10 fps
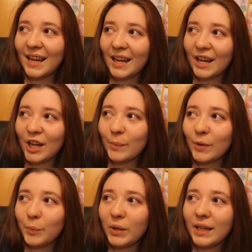
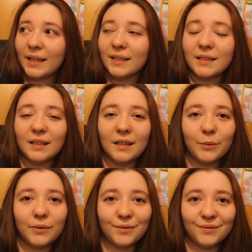But yes, I
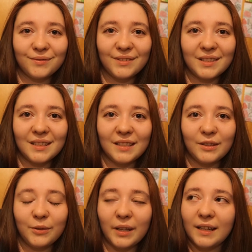will see
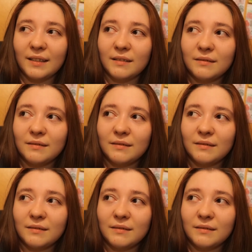you then.